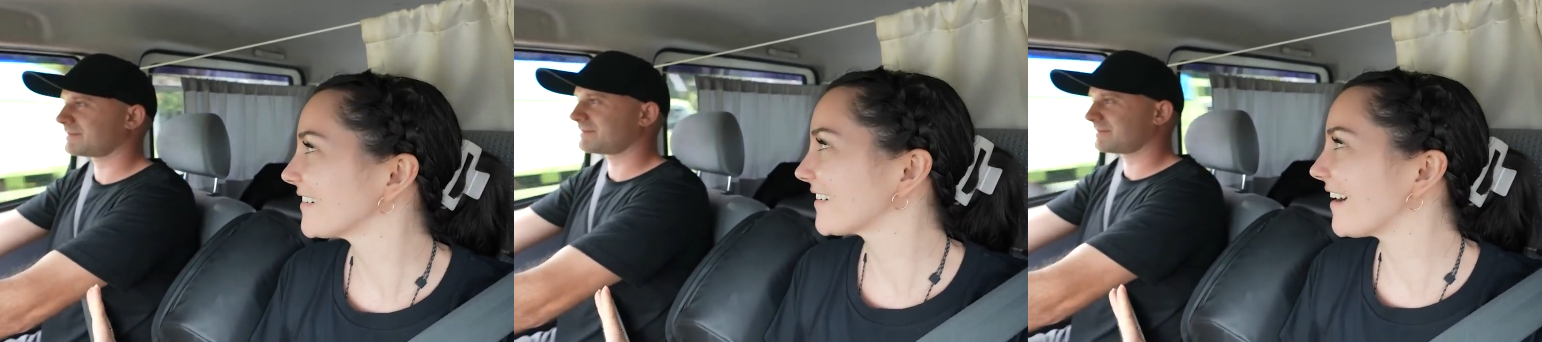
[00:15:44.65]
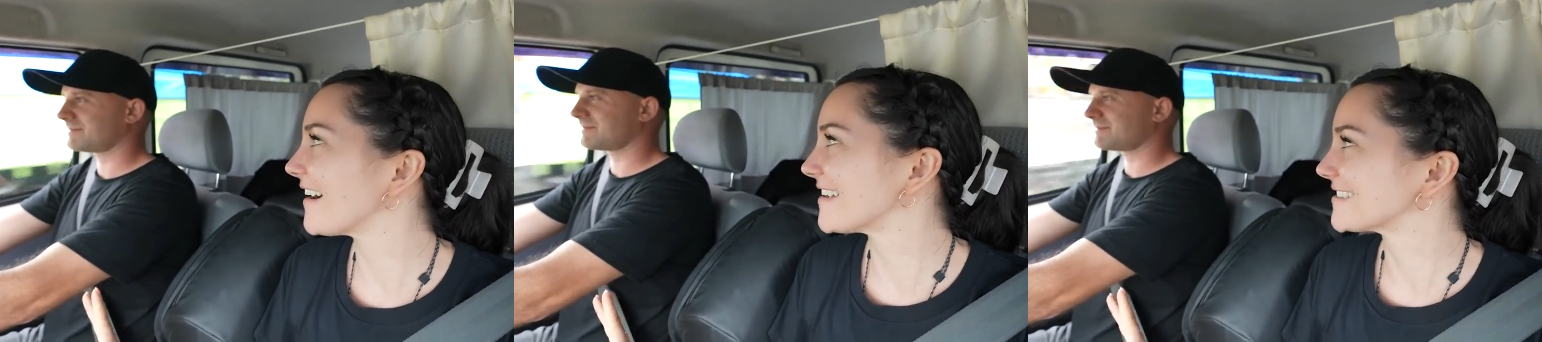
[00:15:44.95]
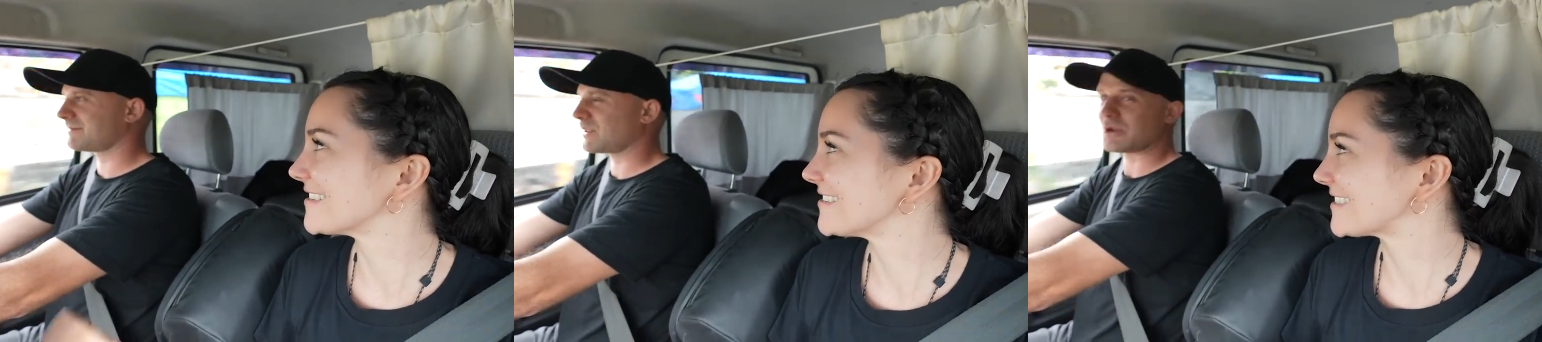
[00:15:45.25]
Speaker 1: cars.
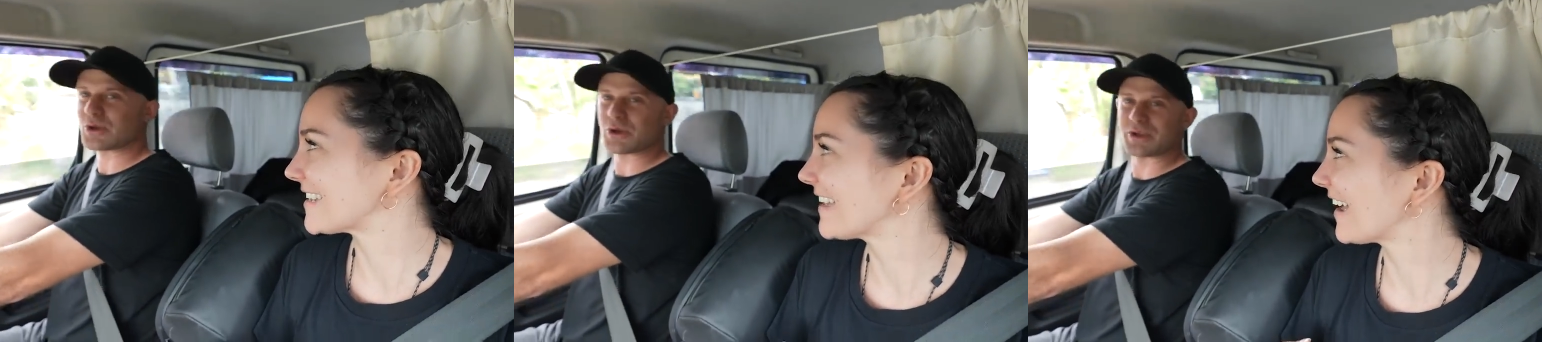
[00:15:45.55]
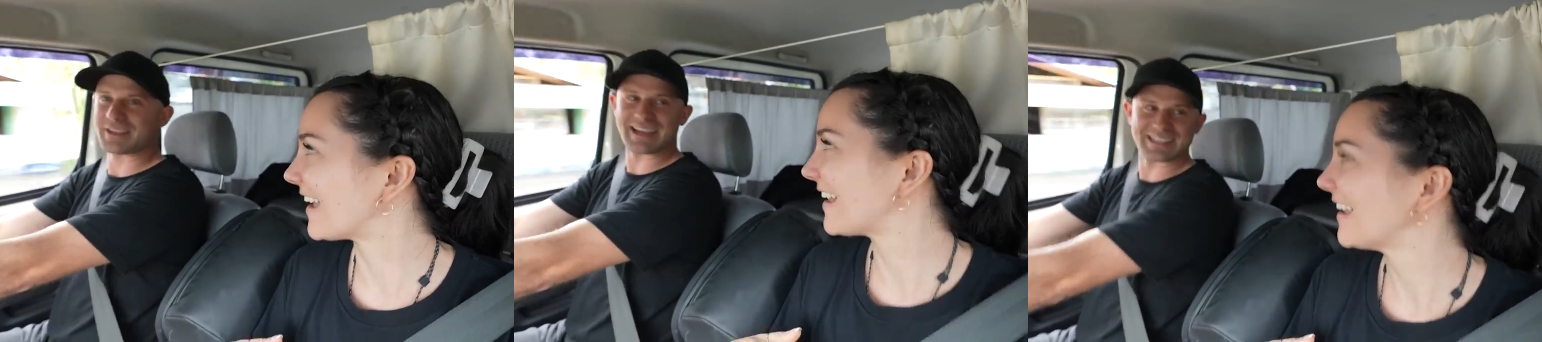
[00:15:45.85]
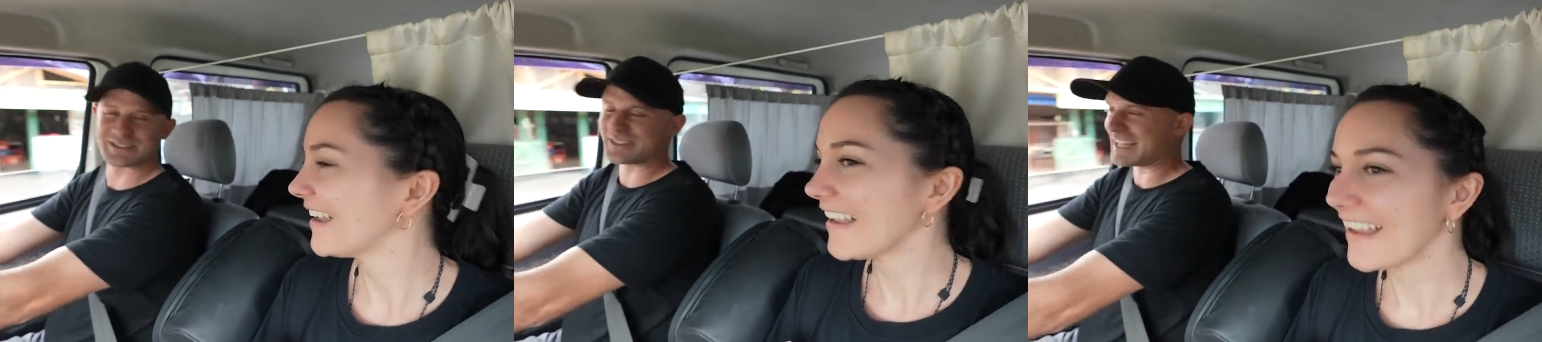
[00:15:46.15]
Did you see that? Yeah, I
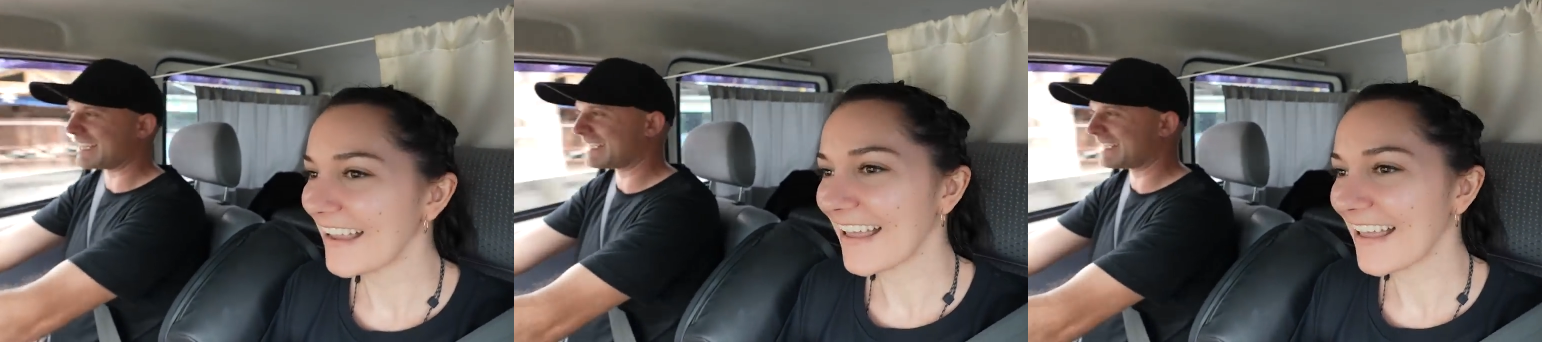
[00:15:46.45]
saw that.